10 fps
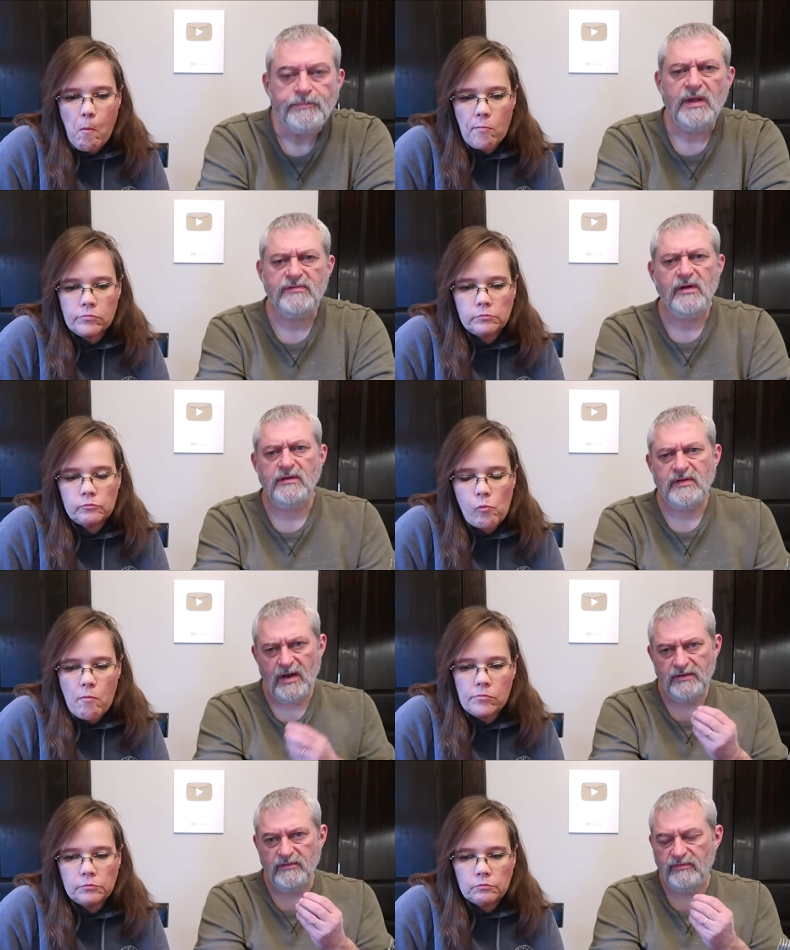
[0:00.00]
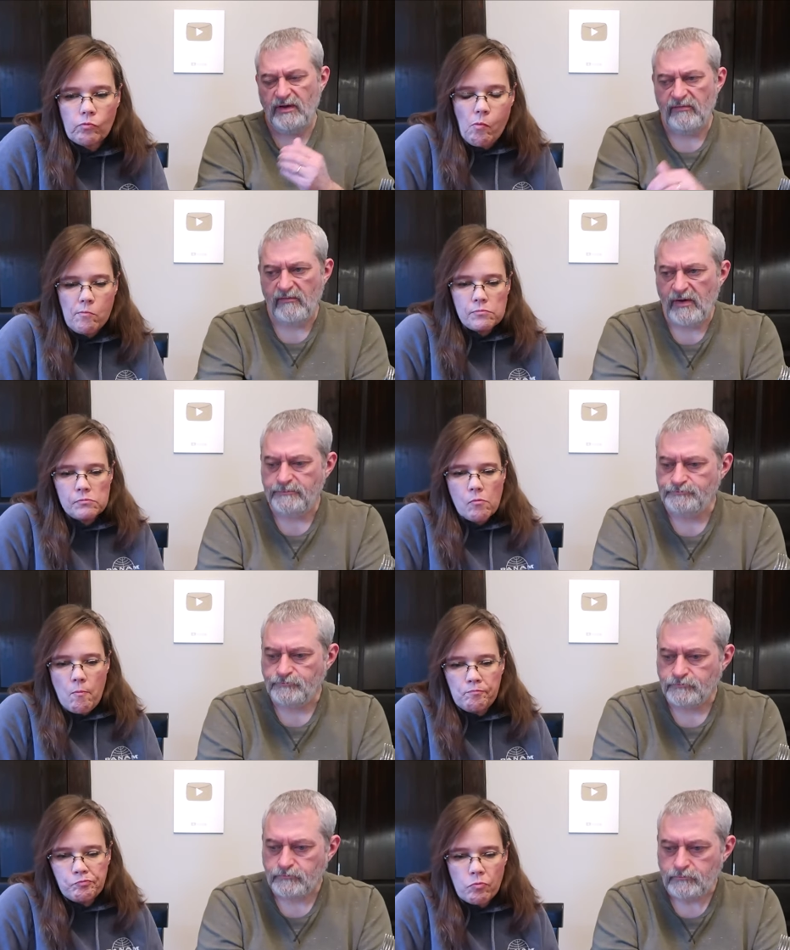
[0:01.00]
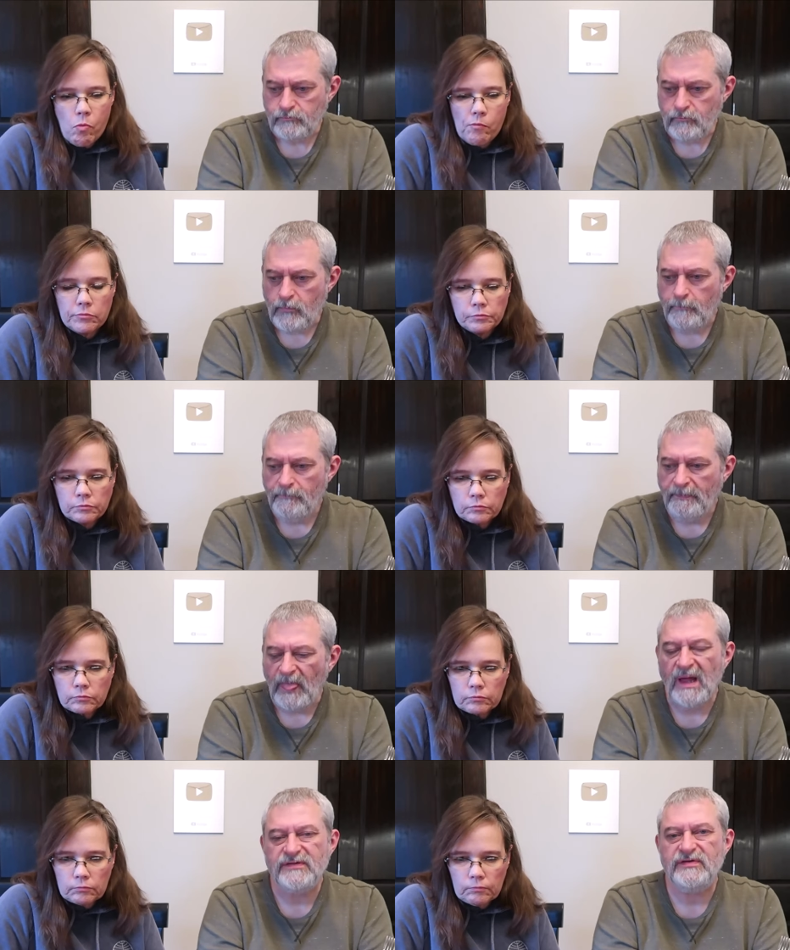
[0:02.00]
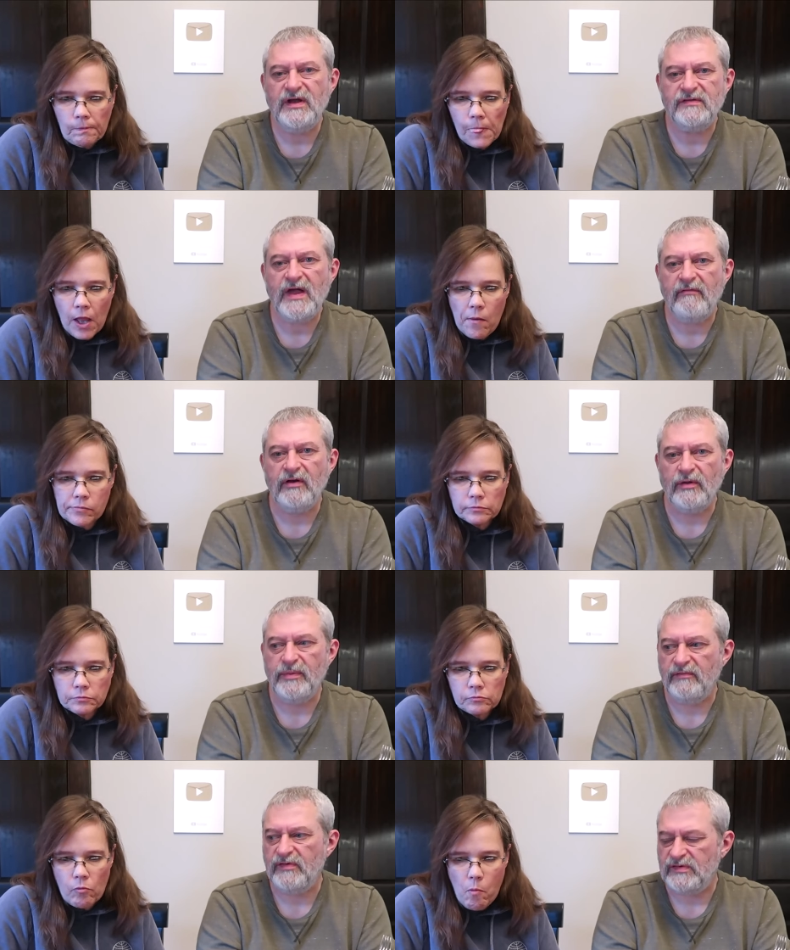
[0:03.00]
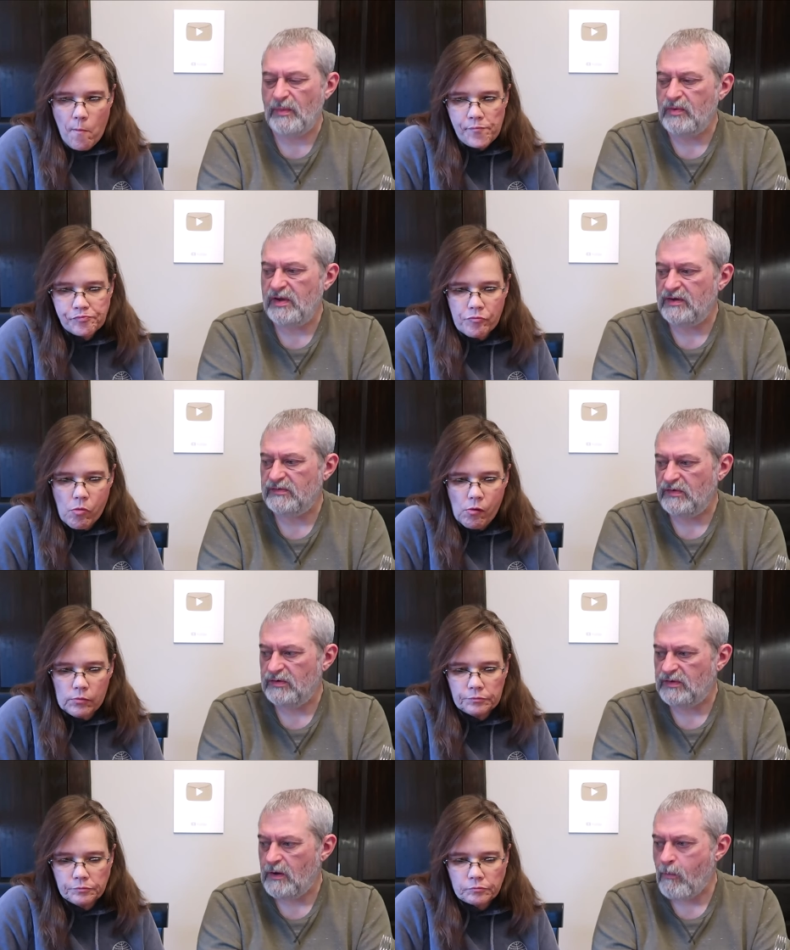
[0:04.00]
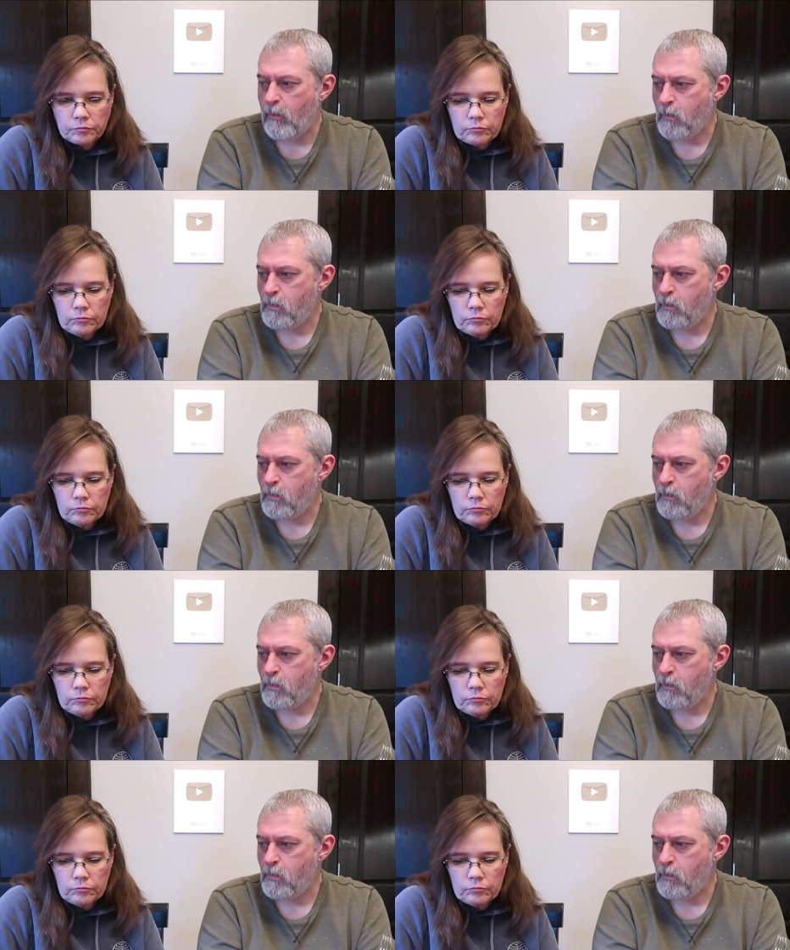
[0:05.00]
Speaker 1: That's nice. I like the flavor of that. It does have a little bit of a smokiness to it, though.